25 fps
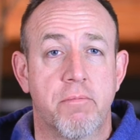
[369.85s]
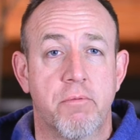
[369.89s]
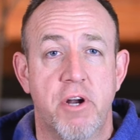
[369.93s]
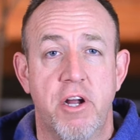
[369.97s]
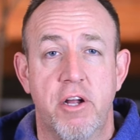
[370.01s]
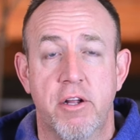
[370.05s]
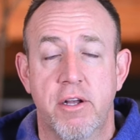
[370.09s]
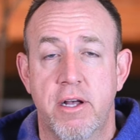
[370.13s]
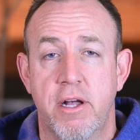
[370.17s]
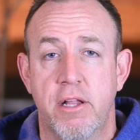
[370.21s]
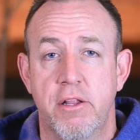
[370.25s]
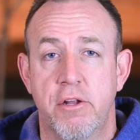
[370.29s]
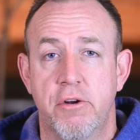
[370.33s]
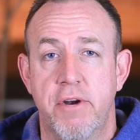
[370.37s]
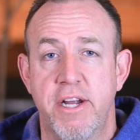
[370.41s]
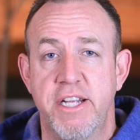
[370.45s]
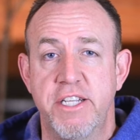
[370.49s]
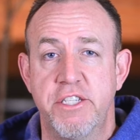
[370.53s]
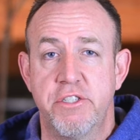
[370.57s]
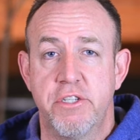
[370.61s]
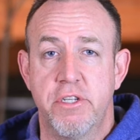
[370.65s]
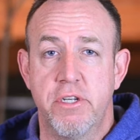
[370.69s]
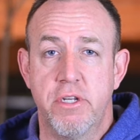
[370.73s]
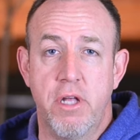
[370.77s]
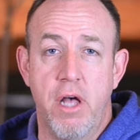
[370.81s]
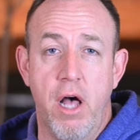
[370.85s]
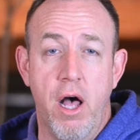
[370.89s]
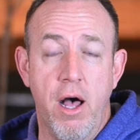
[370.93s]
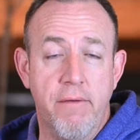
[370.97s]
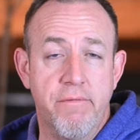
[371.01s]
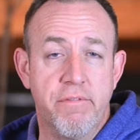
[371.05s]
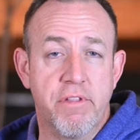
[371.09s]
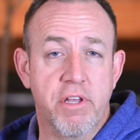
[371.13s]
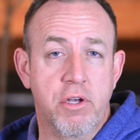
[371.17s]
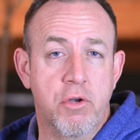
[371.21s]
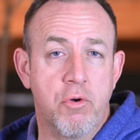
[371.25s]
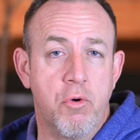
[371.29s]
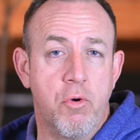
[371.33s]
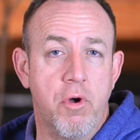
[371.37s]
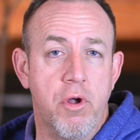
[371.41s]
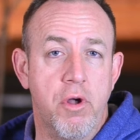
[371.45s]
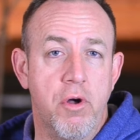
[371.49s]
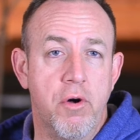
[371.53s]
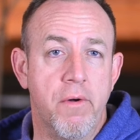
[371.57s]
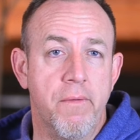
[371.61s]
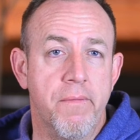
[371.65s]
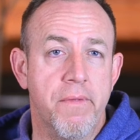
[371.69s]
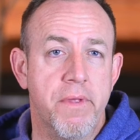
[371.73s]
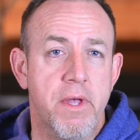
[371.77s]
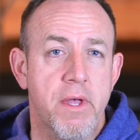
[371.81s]
brown coloration of the
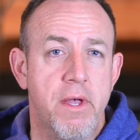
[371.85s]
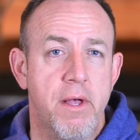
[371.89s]
coil.